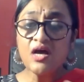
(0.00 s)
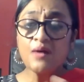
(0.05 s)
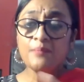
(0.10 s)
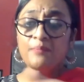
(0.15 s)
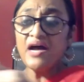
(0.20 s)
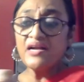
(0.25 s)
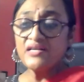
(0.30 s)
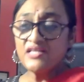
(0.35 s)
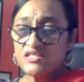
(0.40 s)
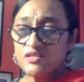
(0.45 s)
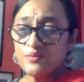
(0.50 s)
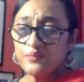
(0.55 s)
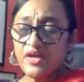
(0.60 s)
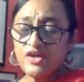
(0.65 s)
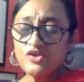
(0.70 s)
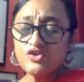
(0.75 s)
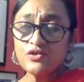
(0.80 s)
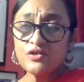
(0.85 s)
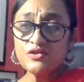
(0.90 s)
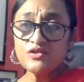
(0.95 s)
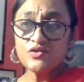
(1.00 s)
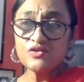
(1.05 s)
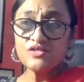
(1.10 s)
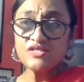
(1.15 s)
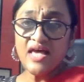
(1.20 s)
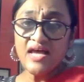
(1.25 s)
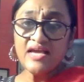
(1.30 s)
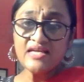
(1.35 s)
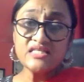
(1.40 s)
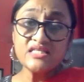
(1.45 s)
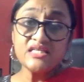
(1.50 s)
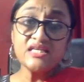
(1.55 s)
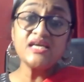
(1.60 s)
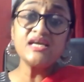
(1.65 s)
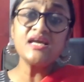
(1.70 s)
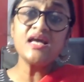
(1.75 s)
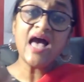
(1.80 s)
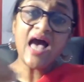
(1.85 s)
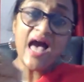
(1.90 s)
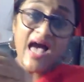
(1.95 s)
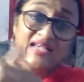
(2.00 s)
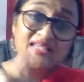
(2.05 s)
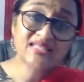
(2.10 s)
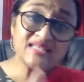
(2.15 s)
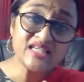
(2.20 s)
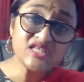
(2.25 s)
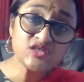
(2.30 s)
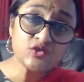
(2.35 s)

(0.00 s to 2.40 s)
participation in society, access